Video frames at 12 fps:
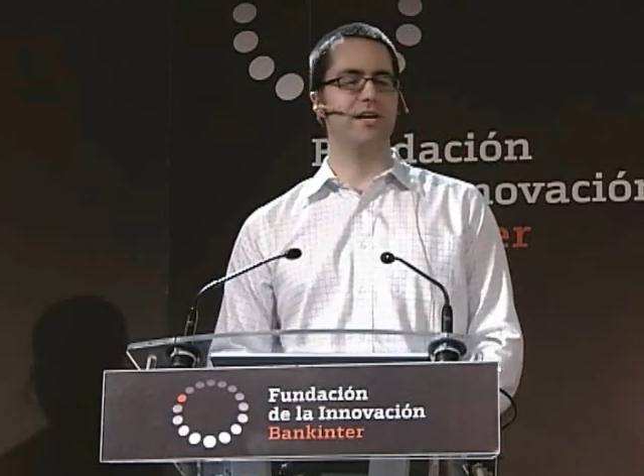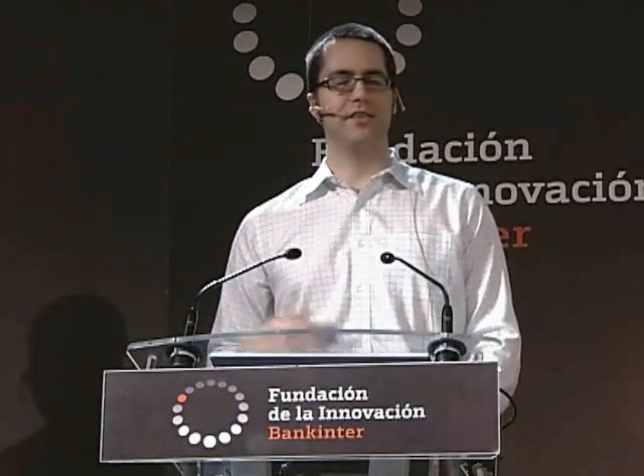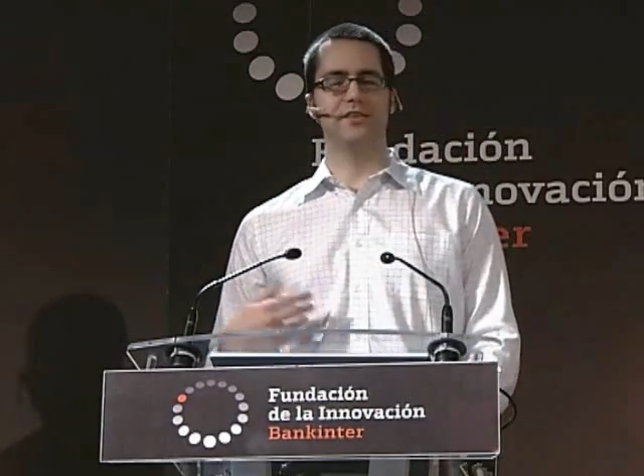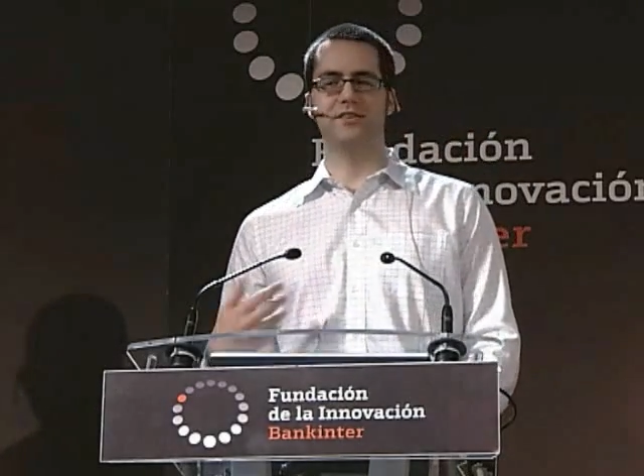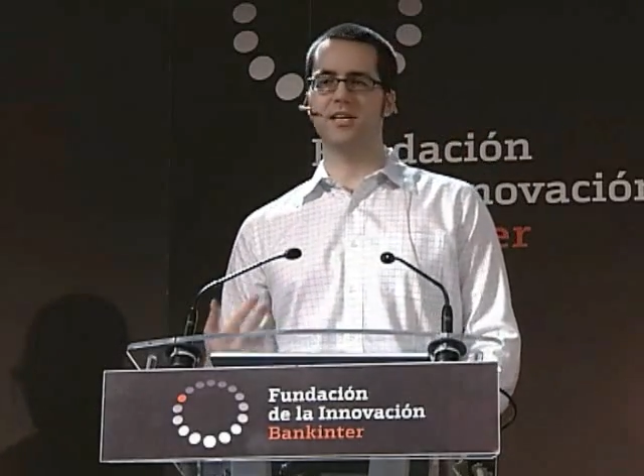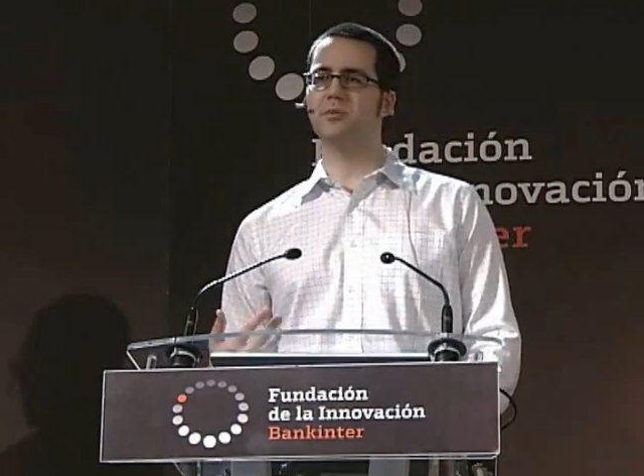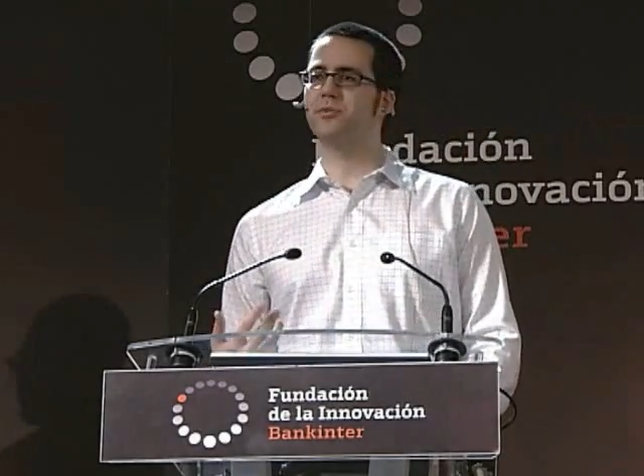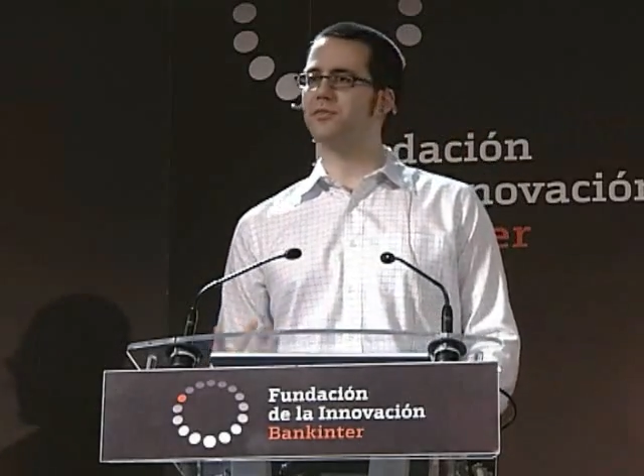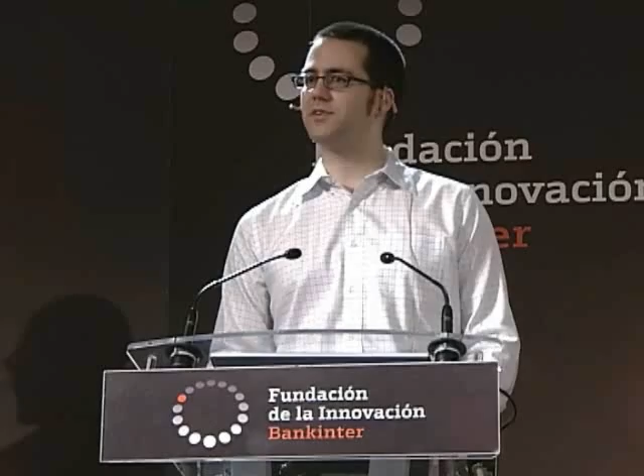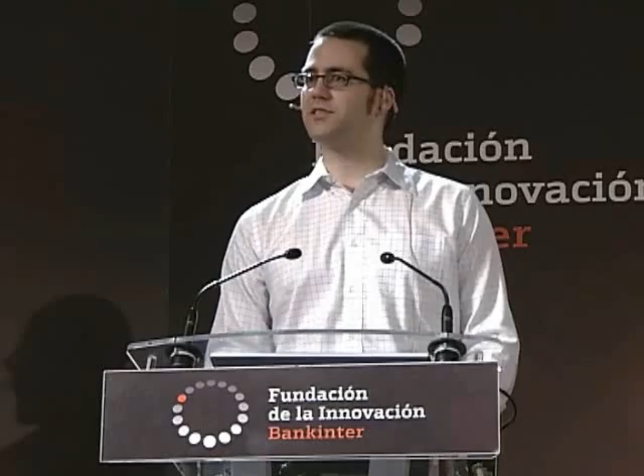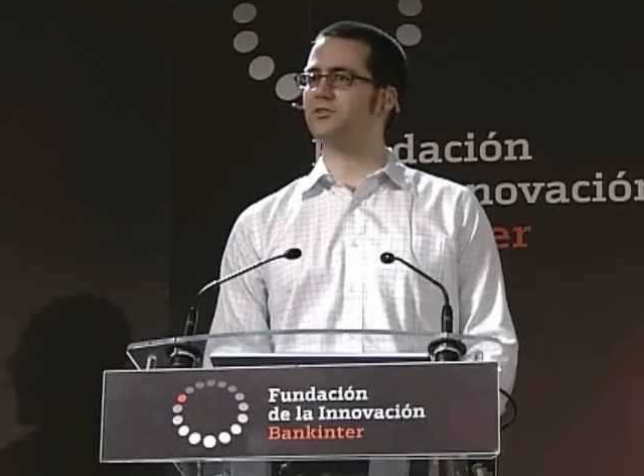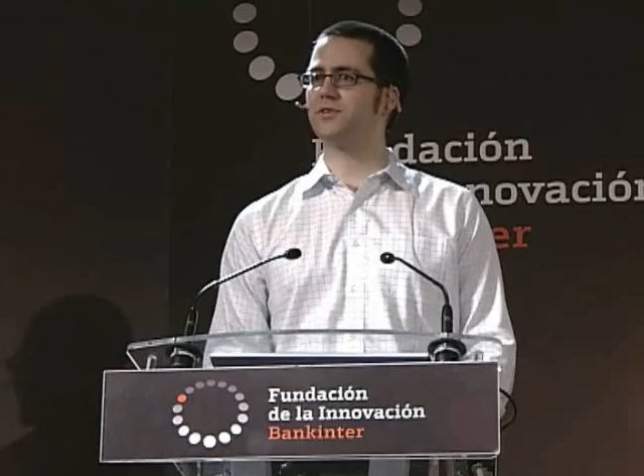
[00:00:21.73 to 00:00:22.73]
the depth of
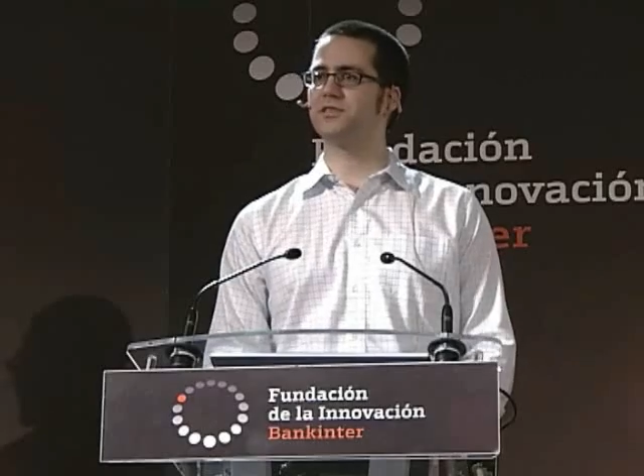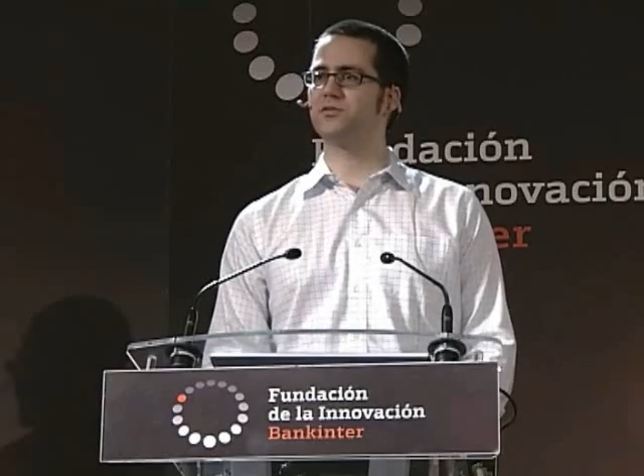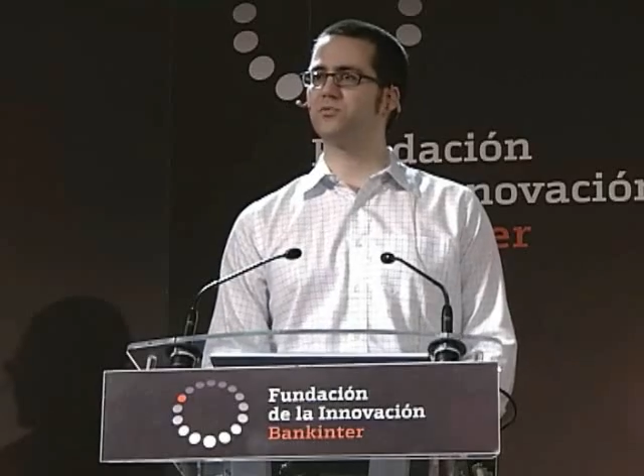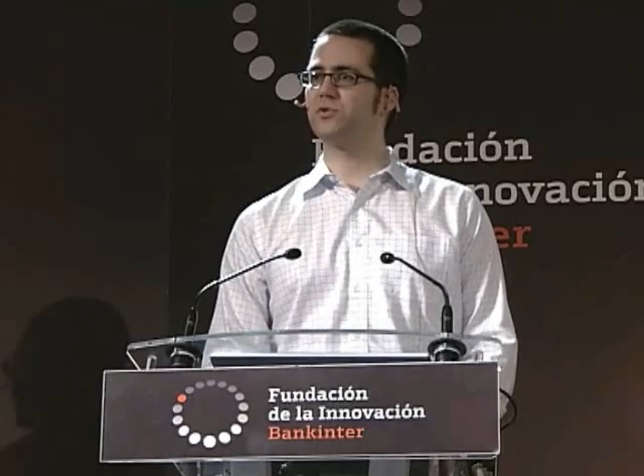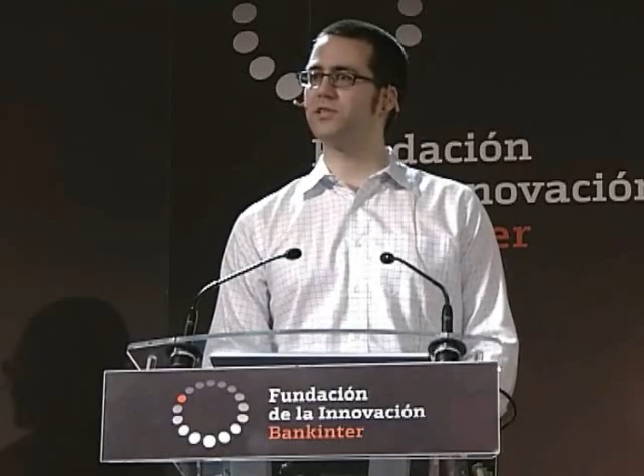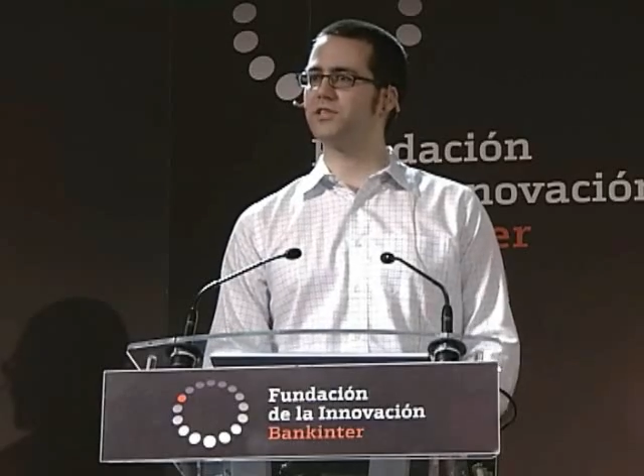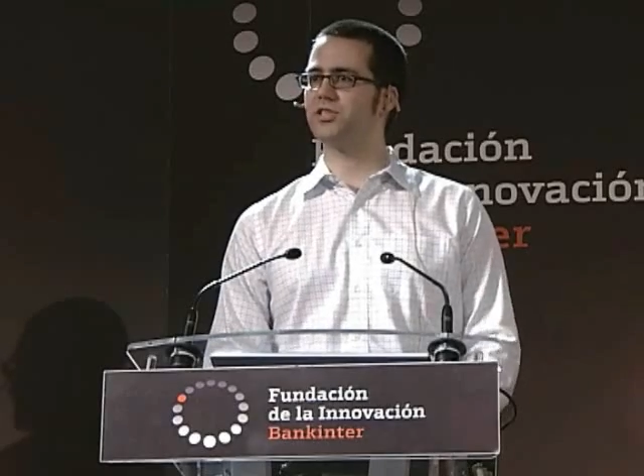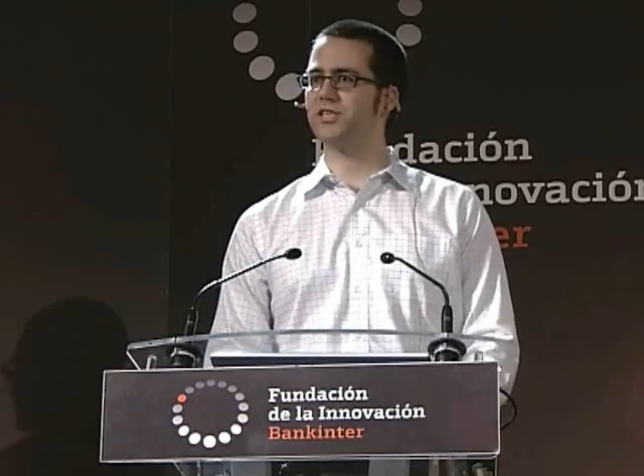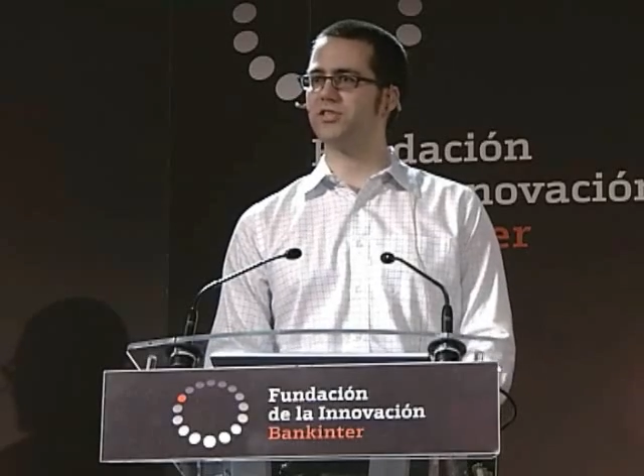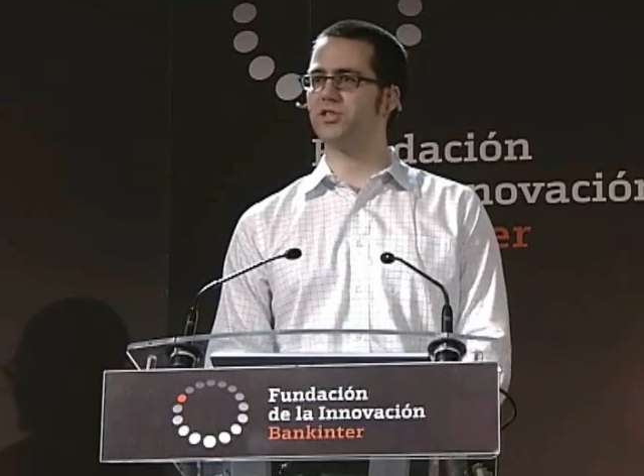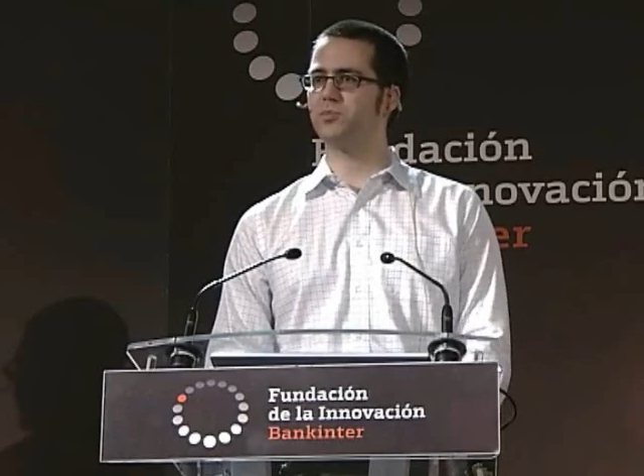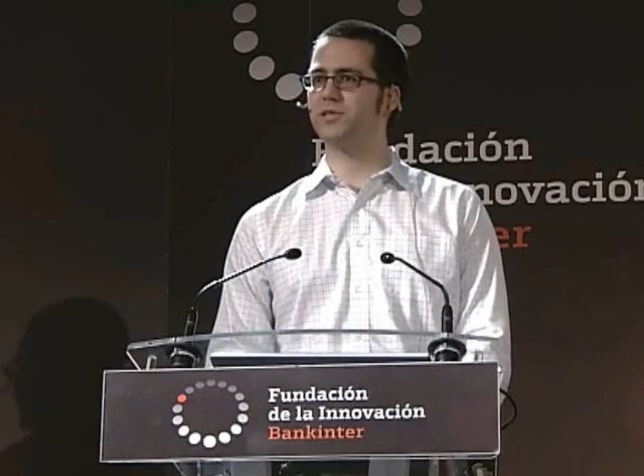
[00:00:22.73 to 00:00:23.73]
these trends are really
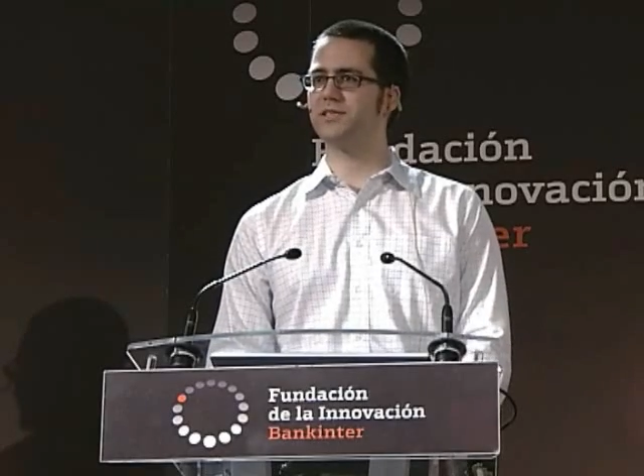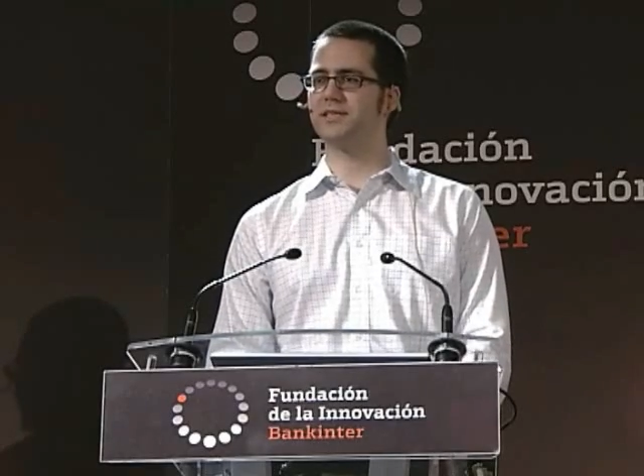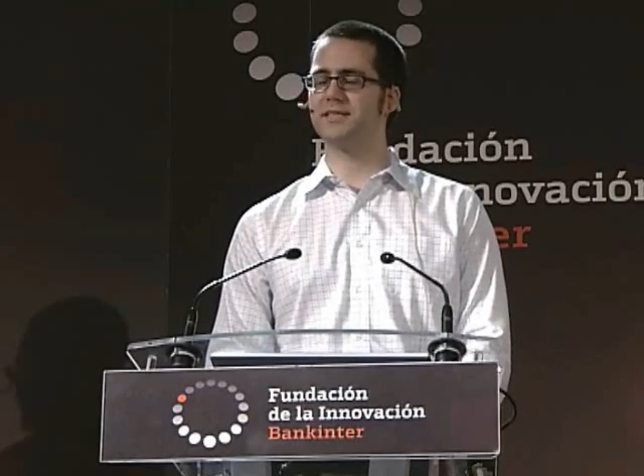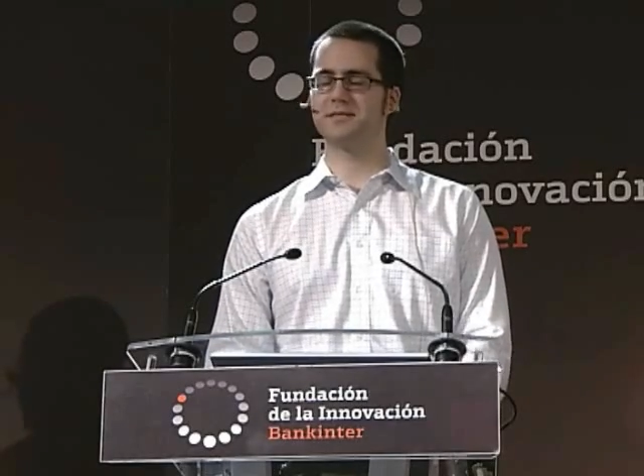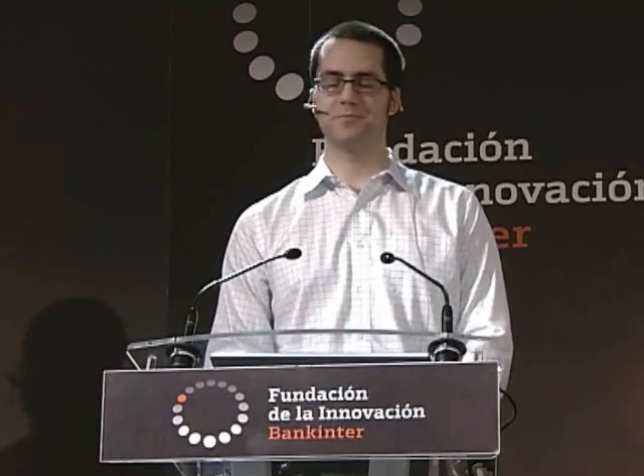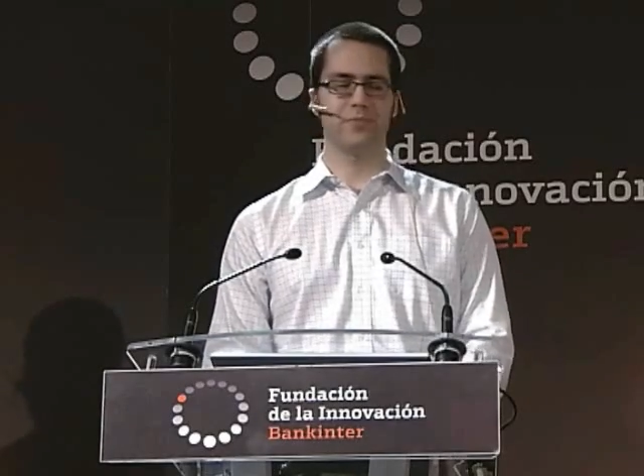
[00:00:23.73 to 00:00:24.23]
changing business.